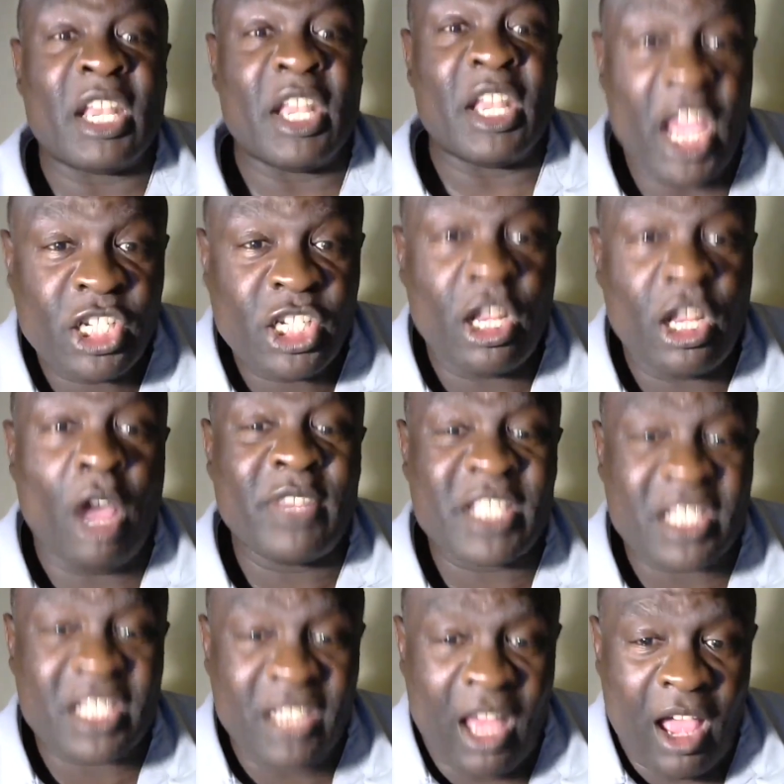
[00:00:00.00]
Nation of
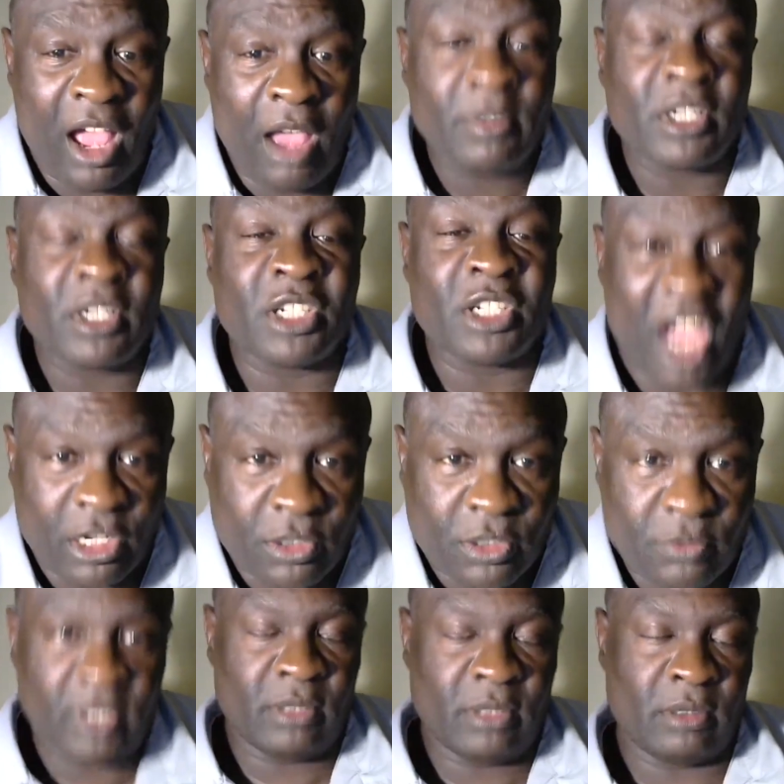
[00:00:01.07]
Islam
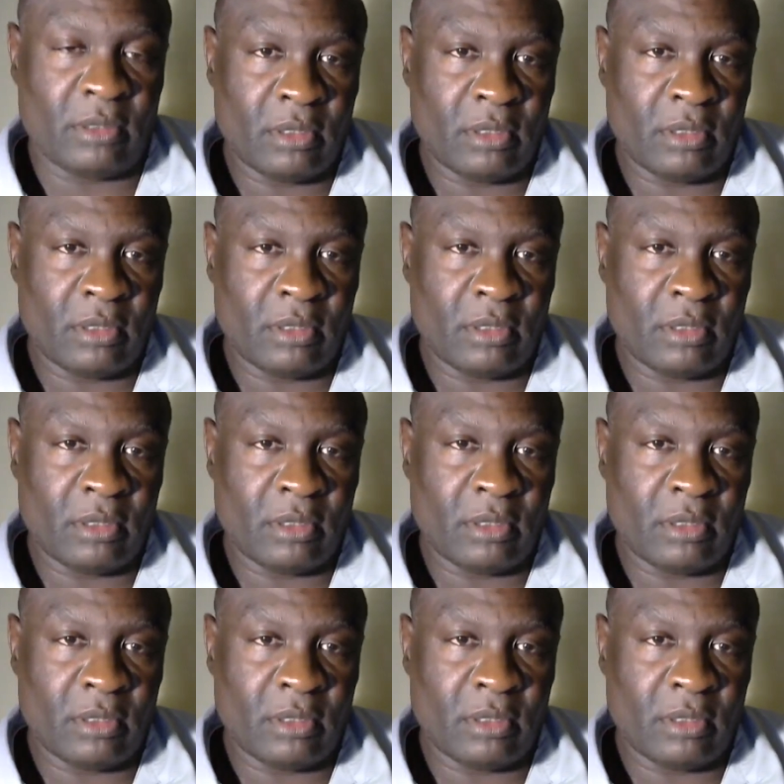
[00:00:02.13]
doctrine.